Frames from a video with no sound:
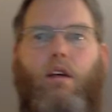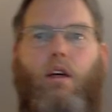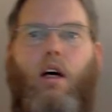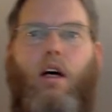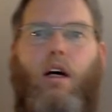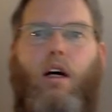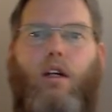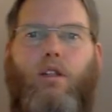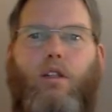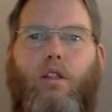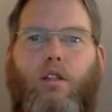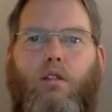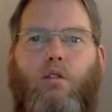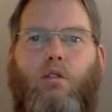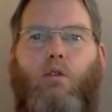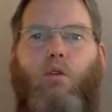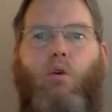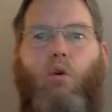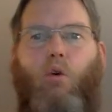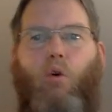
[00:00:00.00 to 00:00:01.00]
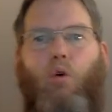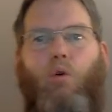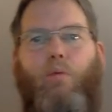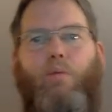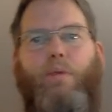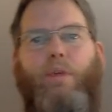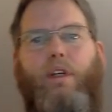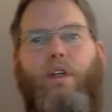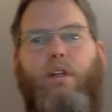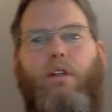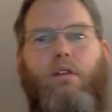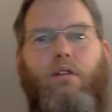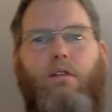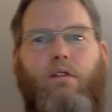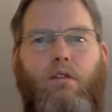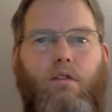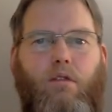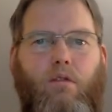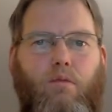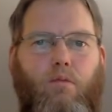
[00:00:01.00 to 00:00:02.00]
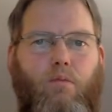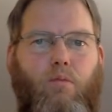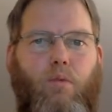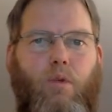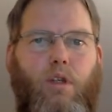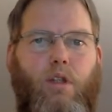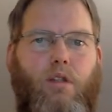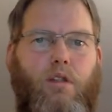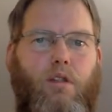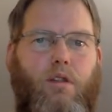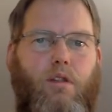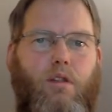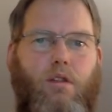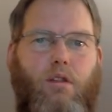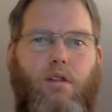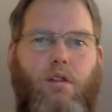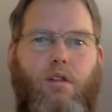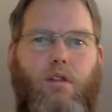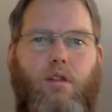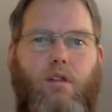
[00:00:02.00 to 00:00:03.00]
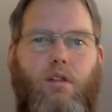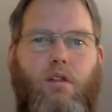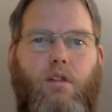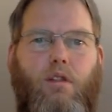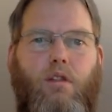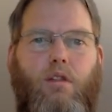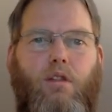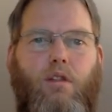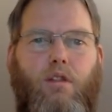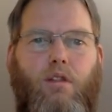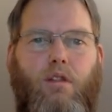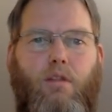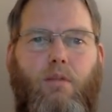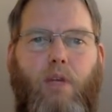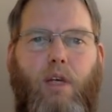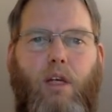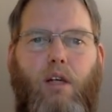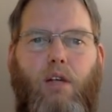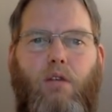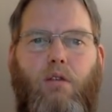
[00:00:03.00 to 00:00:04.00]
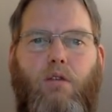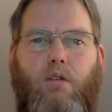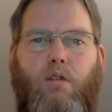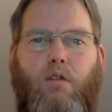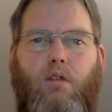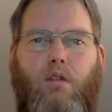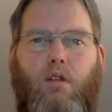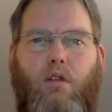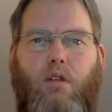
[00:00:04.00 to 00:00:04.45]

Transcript: Yeah, I just open it with Sibelius.